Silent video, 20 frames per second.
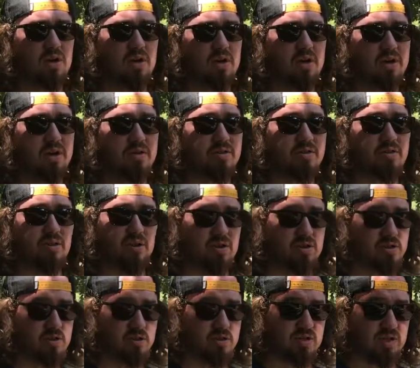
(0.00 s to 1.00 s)
and so
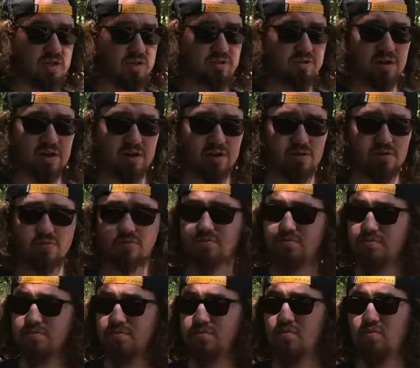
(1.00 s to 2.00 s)
I could stop. I
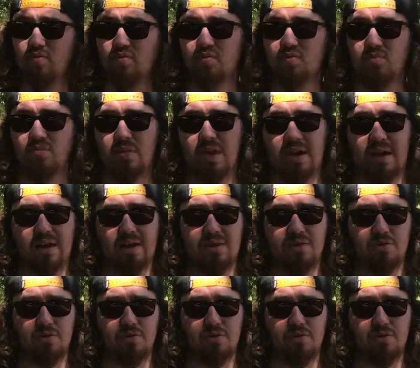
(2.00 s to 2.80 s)
had